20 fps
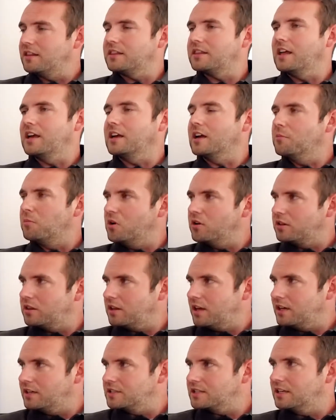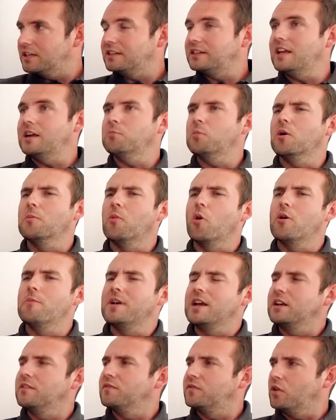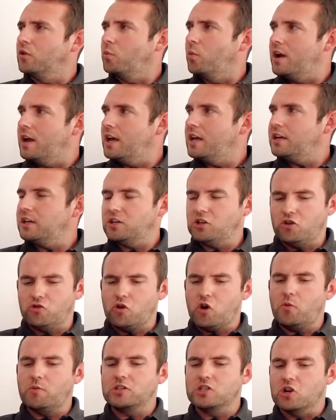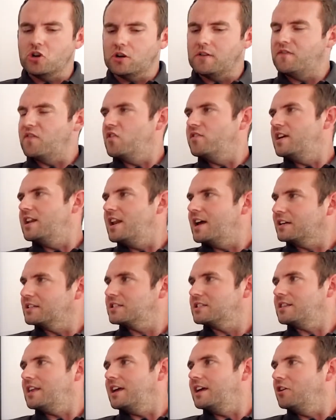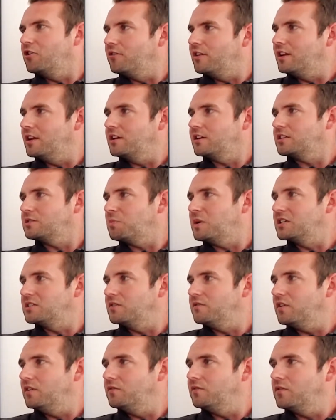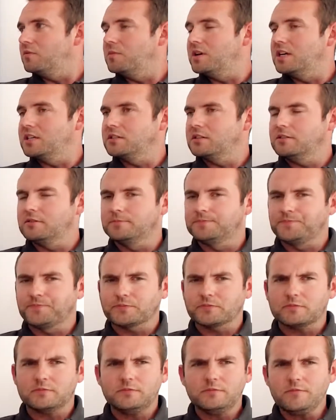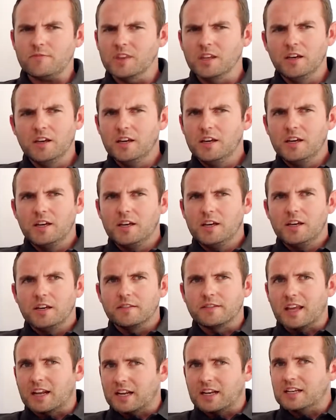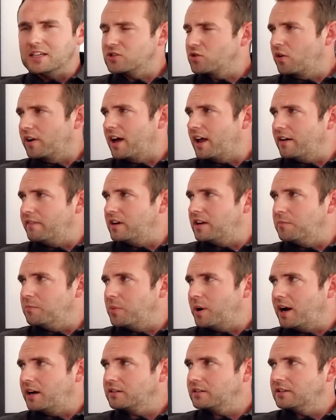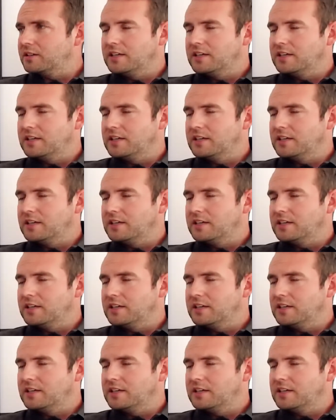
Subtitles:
think about things in a deeper, more meaningful way, you're always looking for the next thing or the next piece of information, then it is going to have an impact.